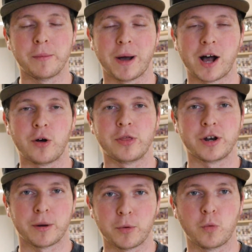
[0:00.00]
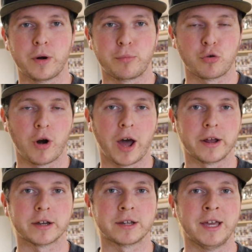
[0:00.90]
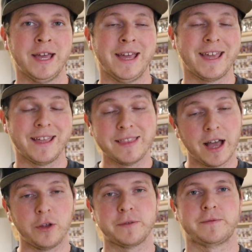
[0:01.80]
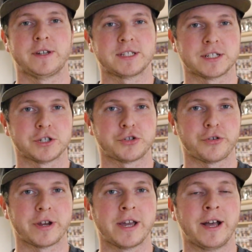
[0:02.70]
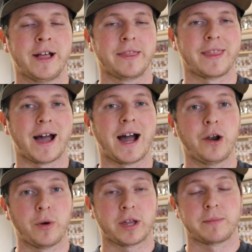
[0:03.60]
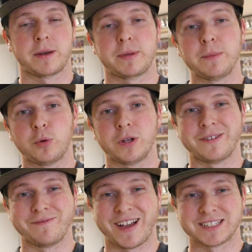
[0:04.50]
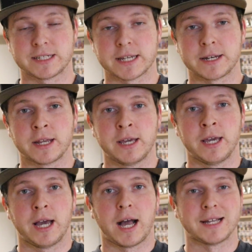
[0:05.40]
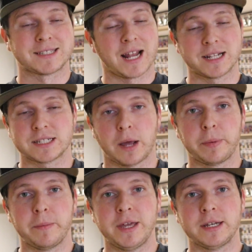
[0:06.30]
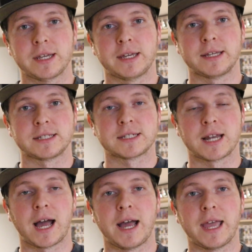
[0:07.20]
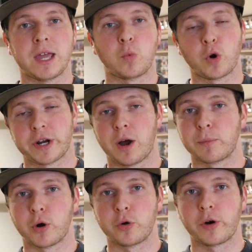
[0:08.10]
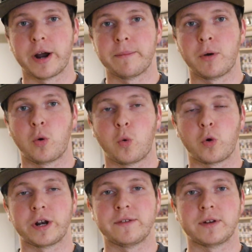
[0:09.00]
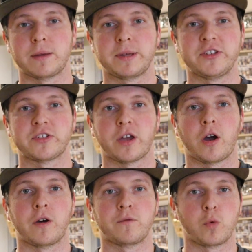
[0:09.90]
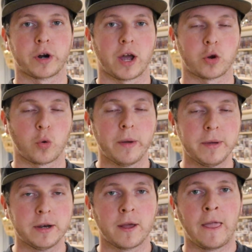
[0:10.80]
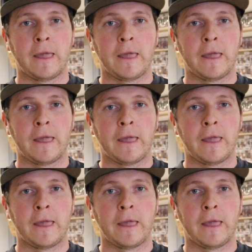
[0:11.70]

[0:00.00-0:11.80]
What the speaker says: about the number one product in the health and fitness industry that I recommend people invest in. It's not a supplement, it's not a workout program or even a piece of workout equipment,